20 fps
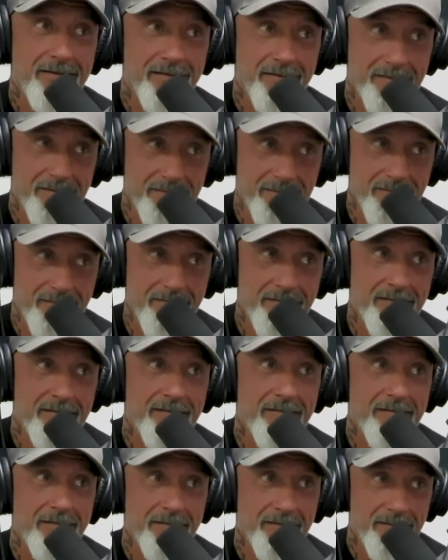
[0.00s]
fridge to
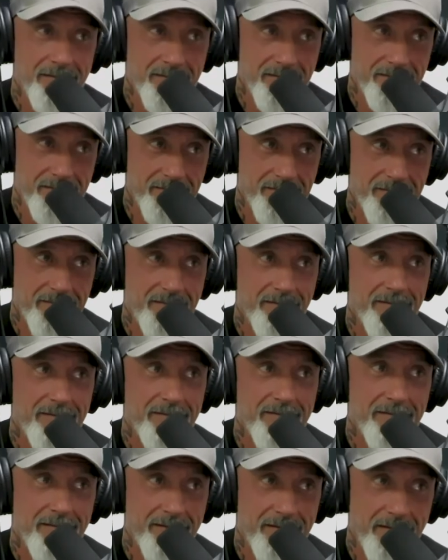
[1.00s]
grab grab a you
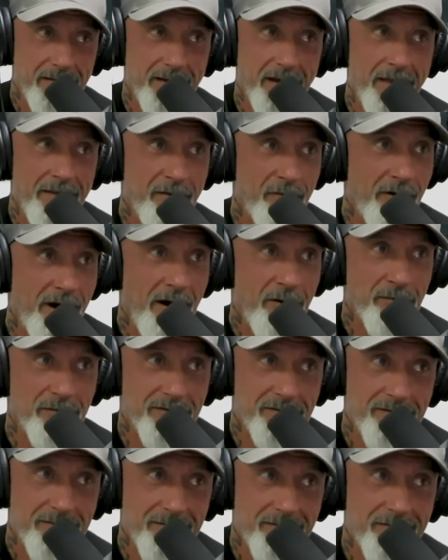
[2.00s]
know and they're out
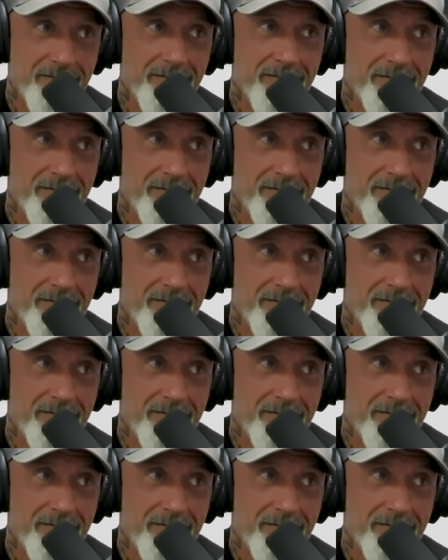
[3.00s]
a, a, and the